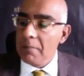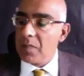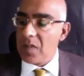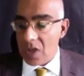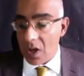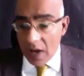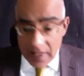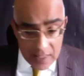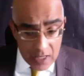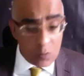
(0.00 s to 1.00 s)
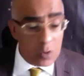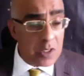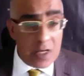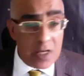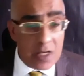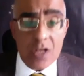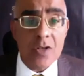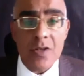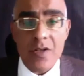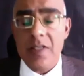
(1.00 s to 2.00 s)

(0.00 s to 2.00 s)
So I think we'll continue to